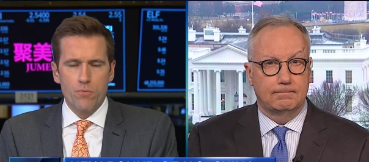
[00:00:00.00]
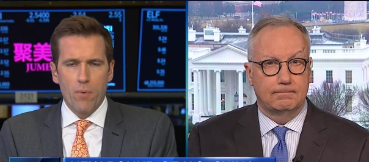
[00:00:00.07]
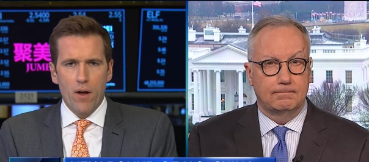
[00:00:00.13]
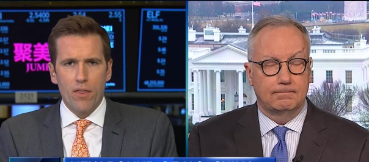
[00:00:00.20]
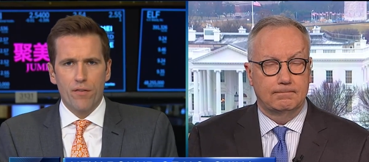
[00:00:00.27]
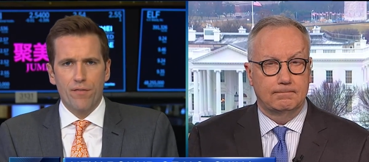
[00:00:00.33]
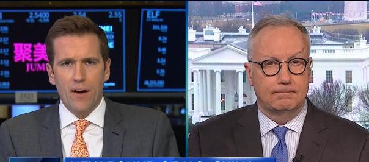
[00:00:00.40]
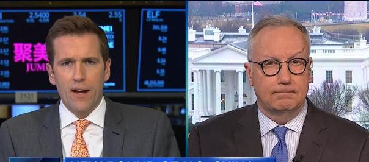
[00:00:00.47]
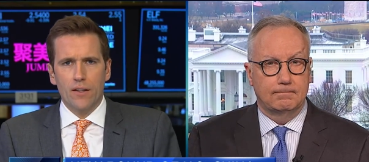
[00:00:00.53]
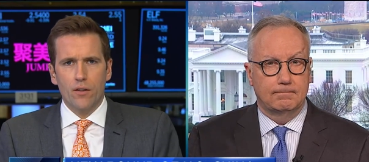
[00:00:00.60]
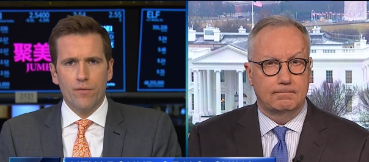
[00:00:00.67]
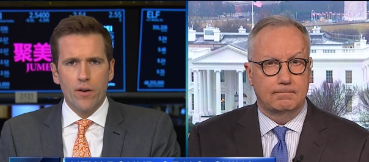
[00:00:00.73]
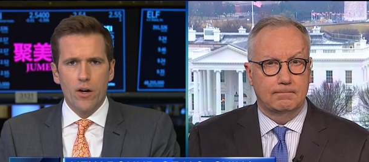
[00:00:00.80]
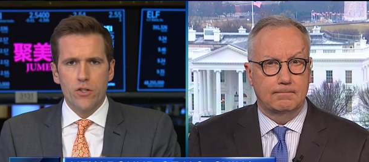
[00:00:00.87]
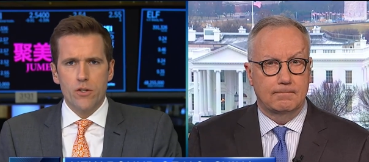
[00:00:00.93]
Speaker 1: by the fact
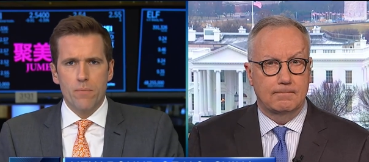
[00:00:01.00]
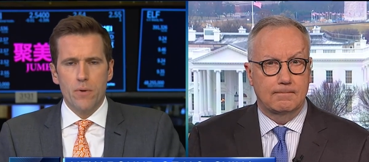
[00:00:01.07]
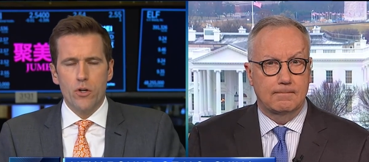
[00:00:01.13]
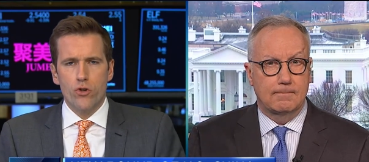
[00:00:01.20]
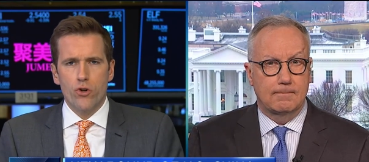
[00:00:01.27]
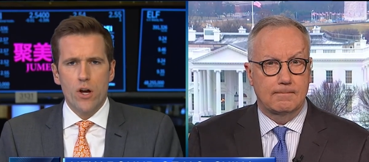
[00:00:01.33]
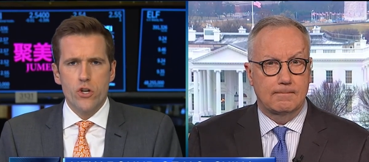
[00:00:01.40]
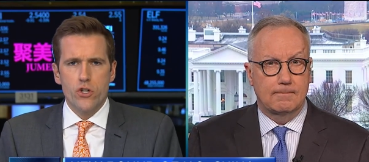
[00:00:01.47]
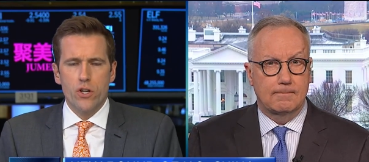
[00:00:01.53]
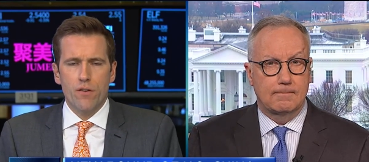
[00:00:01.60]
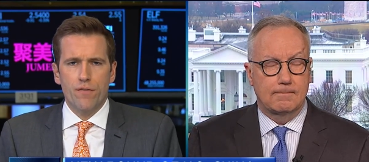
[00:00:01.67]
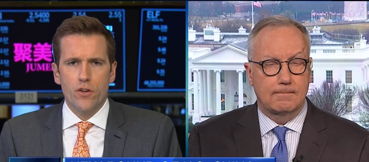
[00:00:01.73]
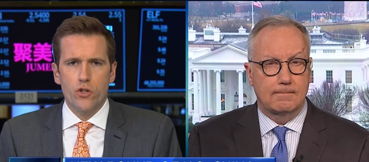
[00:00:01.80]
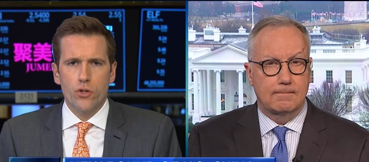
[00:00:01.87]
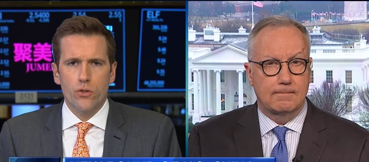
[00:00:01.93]
that various administration
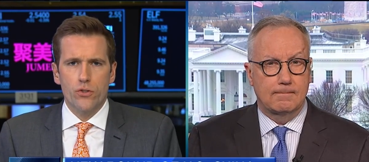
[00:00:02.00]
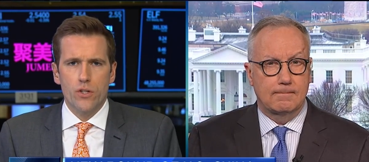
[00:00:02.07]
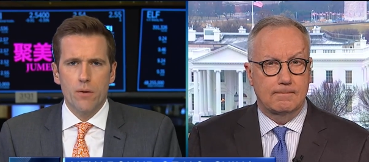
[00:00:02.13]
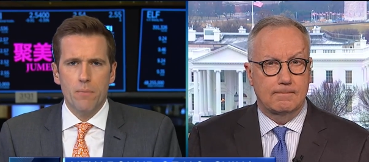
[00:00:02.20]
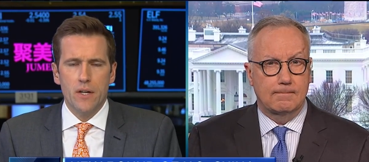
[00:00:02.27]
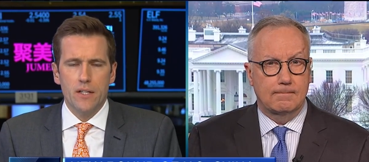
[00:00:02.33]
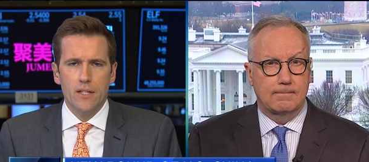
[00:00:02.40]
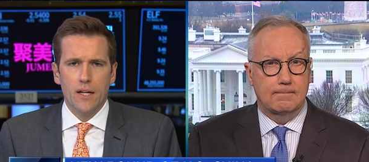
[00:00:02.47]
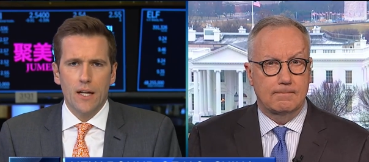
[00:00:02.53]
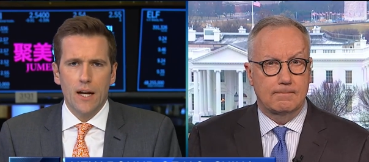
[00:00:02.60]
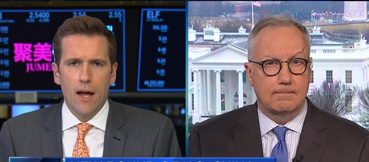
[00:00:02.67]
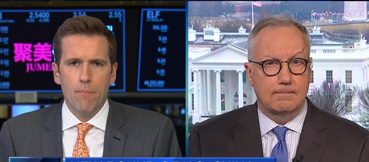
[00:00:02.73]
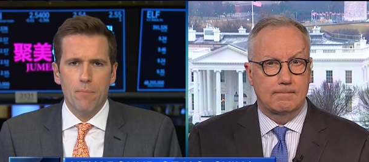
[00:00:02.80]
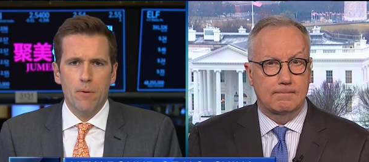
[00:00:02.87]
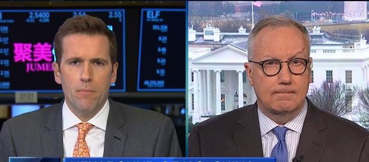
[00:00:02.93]
officials are meeting
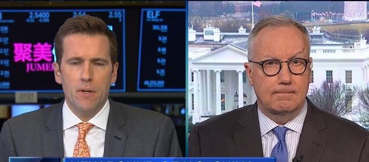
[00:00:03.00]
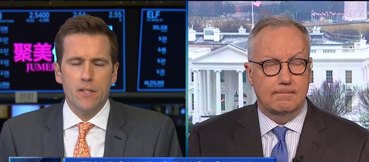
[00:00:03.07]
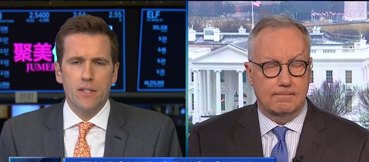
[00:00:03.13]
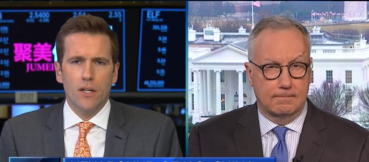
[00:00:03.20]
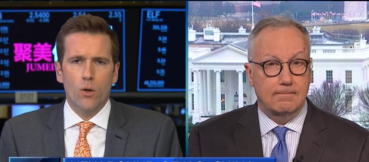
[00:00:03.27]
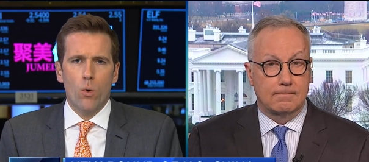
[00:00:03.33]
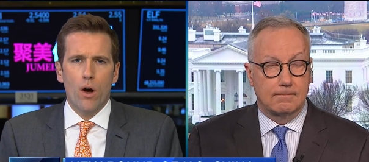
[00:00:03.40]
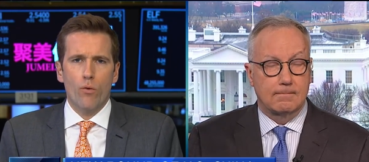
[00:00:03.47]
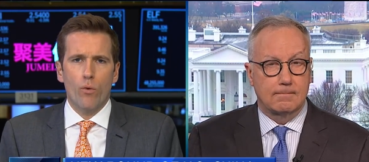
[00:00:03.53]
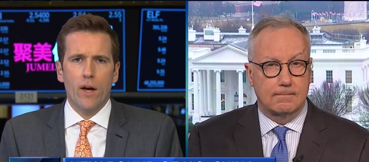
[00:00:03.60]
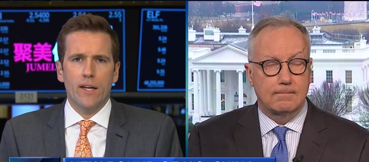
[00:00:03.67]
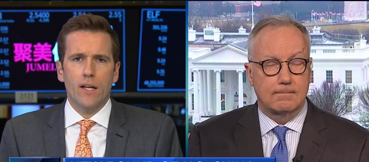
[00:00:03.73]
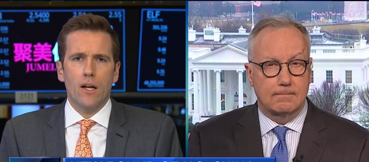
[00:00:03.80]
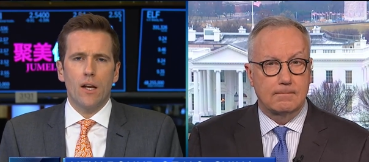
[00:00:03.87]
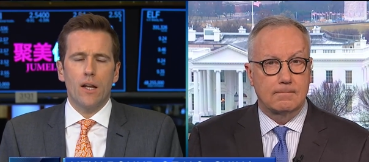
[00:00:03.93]
and have been meeting quite
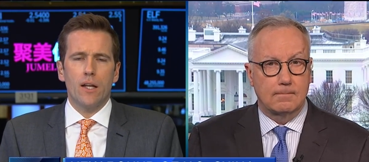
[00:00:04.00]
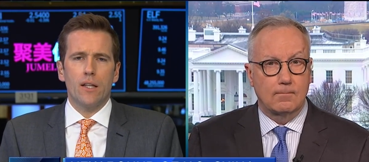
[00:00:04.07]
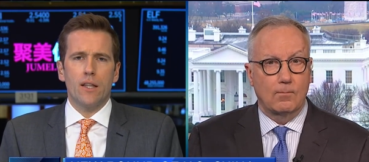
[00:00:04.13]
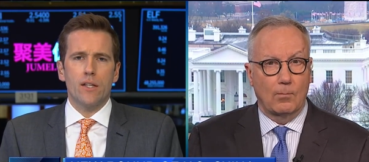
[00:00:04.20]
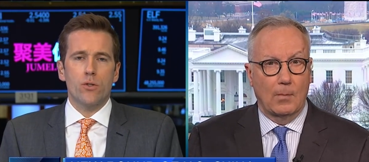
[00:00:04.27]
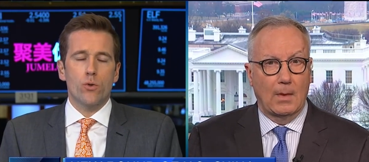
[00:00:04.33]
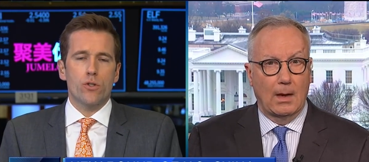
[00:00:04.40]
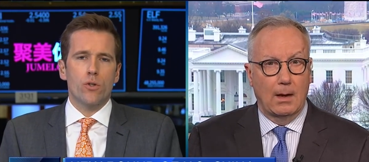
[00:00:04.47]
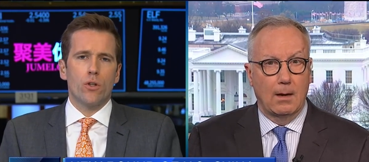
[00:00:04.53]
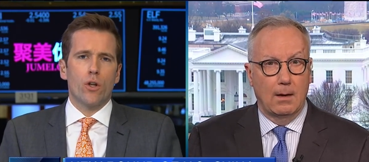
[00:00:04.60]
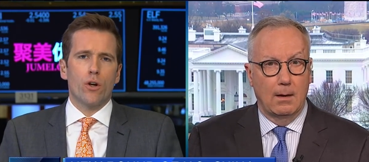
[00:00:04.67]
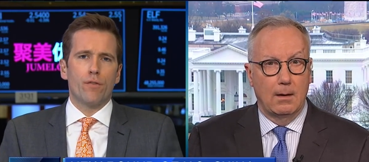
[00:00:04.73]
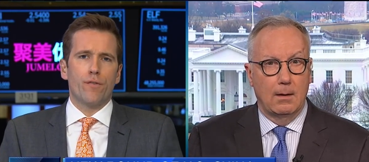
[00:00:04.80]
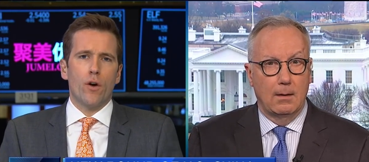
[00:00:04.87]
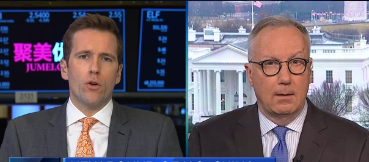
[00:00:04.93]
regularly. There's also a
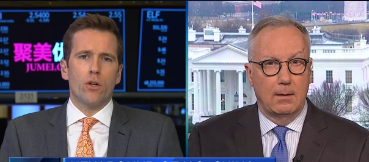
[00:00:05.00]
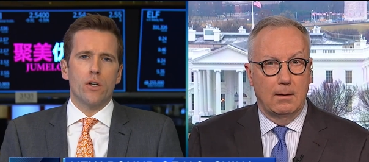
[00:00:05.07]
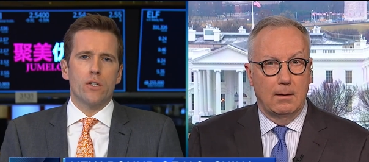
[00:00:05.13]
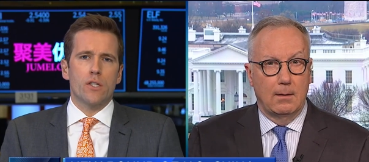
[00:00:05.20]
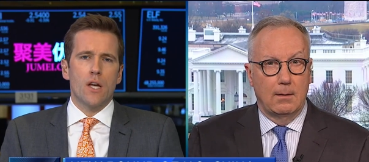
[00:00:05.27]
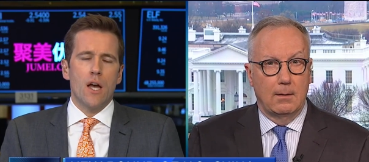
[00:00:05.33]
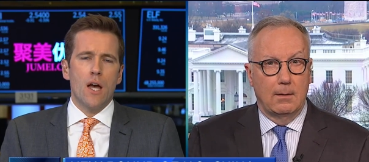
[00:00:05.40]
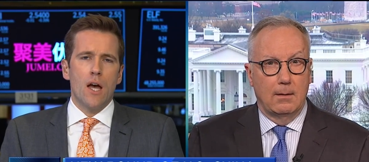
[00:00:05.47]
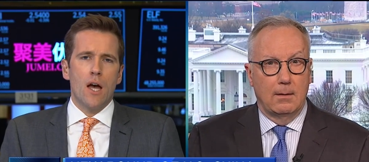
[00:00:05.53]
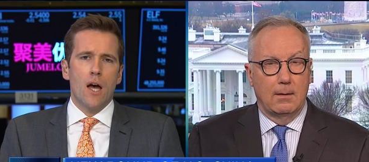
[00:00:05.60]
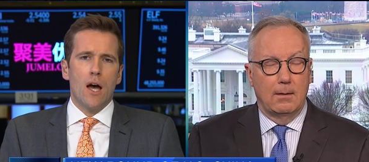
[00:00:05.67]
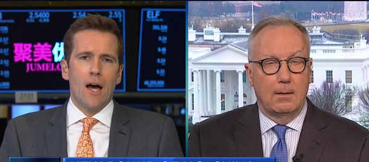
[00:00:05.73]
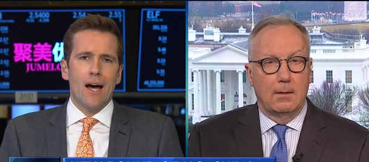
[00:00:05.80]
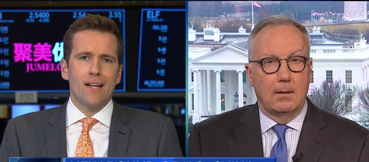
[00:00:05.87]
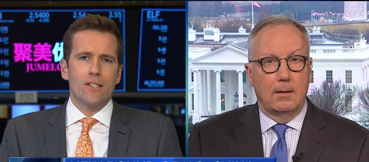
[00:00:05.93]
lot of focus
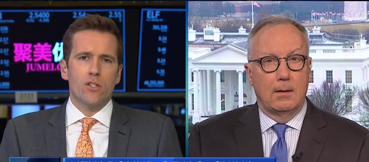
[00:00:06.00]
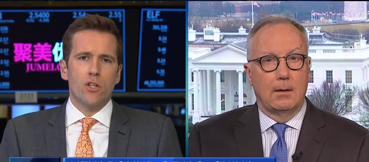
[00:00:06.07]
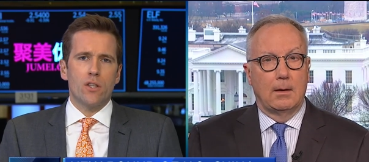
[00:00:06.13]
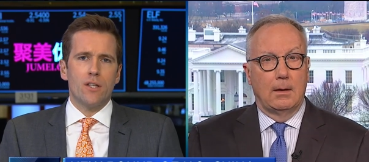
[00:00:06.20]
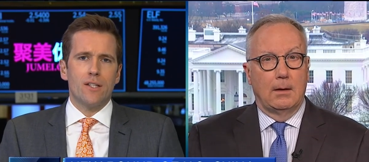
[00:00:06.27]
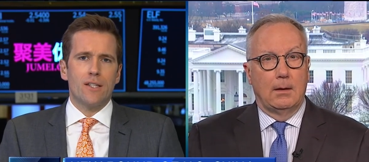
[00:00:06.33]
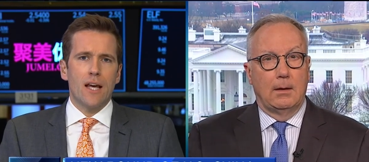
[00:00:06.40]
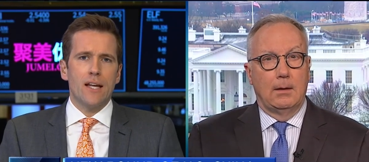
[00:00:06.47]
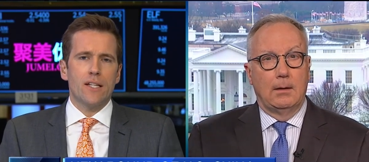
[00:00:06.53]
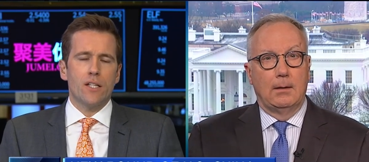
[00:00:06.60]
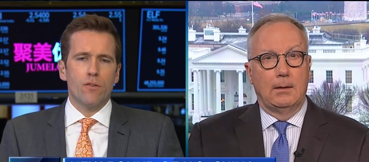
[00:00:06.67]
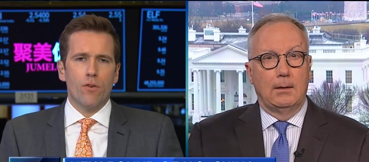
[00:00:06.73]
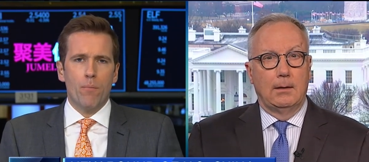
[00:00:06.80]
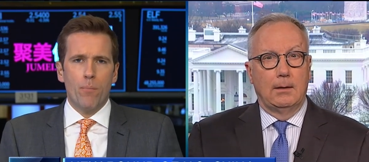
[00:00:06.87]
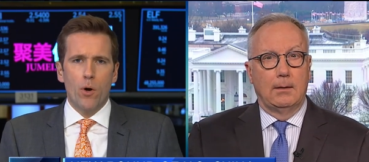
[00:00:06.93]
uh, as to the
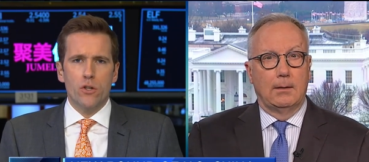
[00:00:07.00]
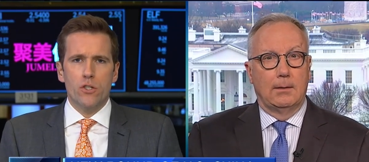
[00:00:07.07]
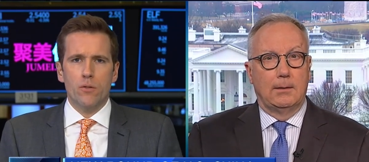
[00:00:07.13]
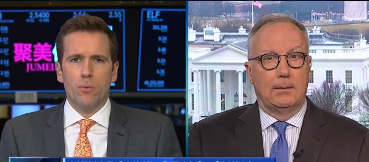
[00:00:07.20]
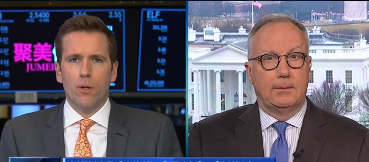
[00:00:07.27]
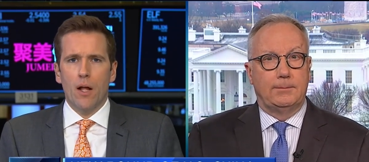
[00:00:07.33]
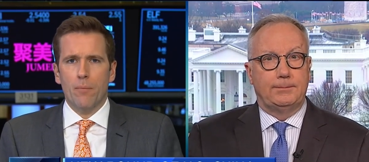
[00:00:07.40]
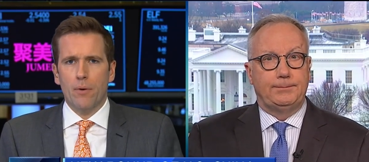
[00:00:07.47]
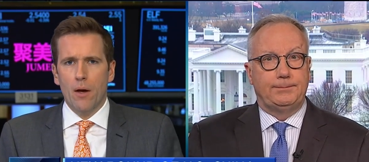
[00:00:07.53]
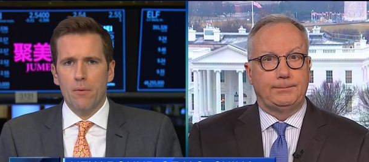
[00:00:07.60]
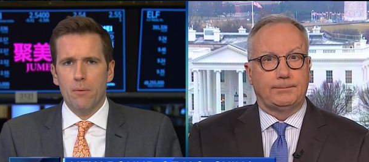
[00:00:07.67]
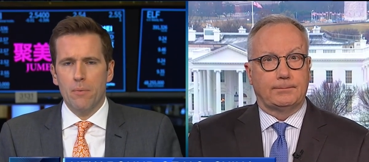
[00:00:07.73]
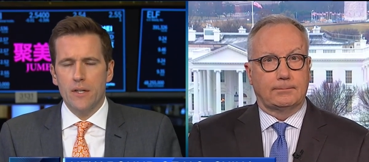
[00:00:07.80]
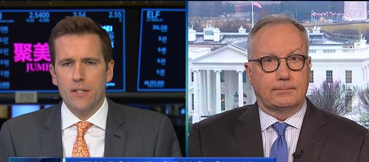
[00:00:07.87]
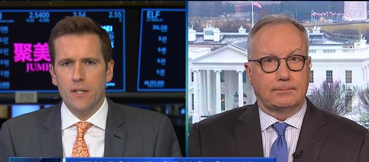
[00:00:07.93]
date of a possible
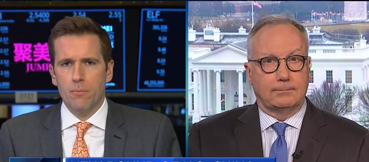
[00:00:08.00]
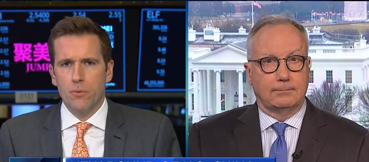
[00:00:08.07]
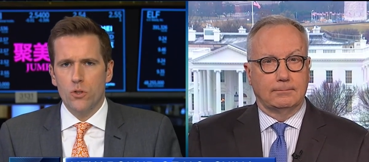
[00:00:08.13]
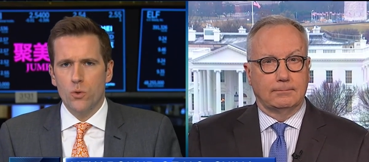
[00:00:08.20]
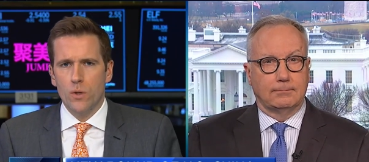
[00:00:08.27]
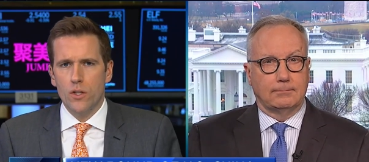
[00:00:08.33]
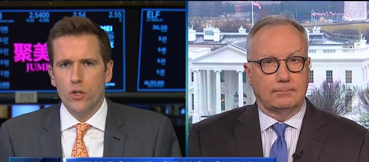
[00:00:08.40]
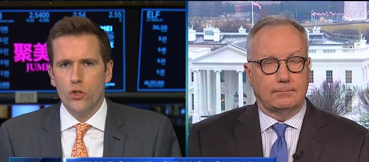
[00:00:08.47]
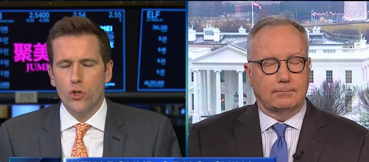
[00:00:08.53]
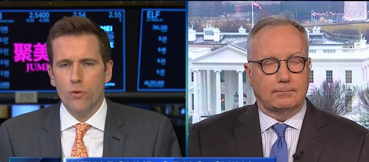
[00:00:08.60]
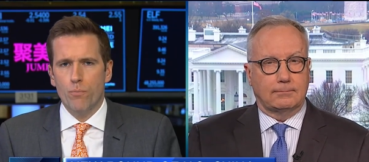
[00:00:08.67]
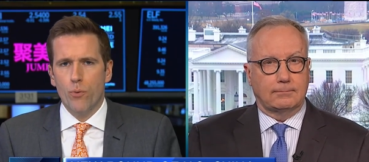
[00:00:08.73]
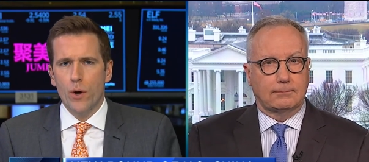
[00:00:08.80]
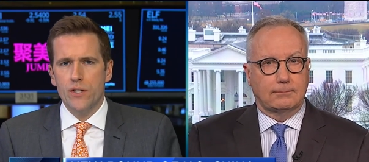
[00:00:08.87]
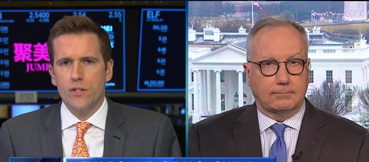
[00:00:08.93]
upcoming meeting between the
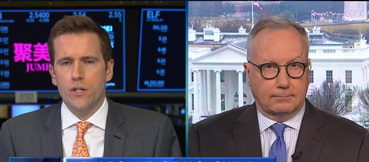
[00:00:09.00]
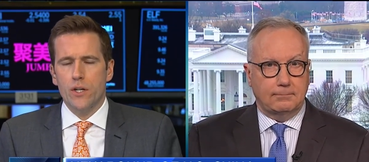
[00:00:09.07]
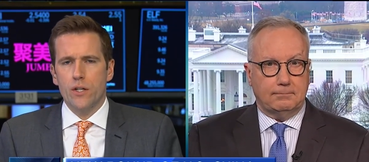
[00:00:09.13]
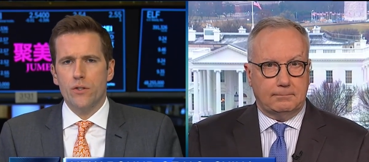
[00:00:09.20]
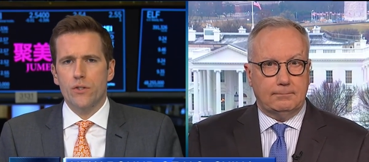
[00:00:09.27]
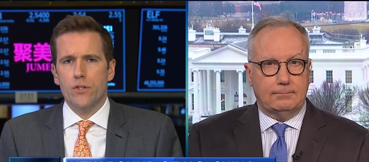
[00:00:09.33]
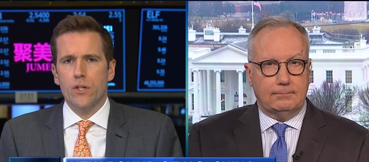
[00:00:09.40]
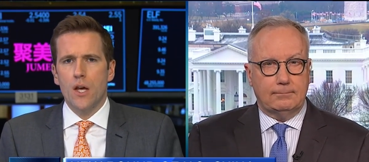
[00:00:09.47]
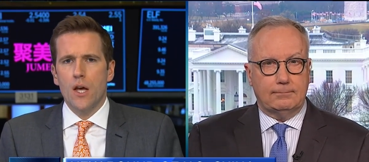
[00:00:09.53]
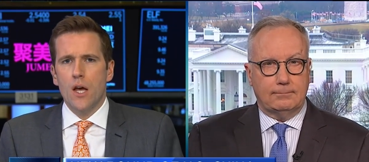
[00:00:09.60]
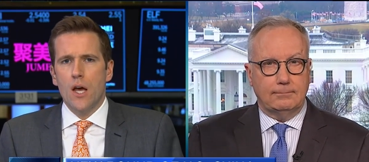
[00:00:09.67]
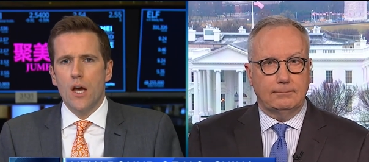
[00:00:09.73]
two presidents.